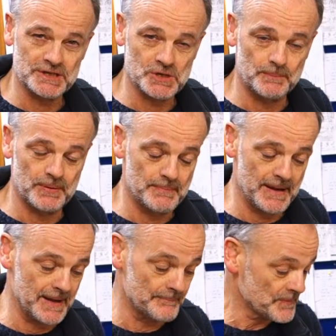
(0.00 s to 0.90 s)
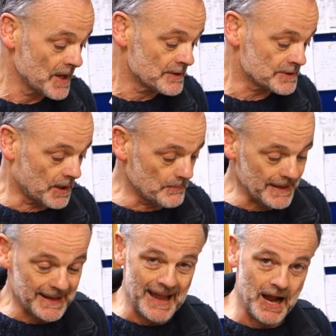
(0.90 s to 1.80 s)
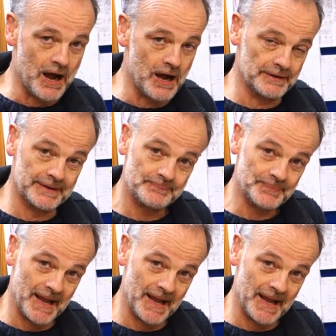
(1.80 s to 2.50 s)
it up a bit. So I'm going to get on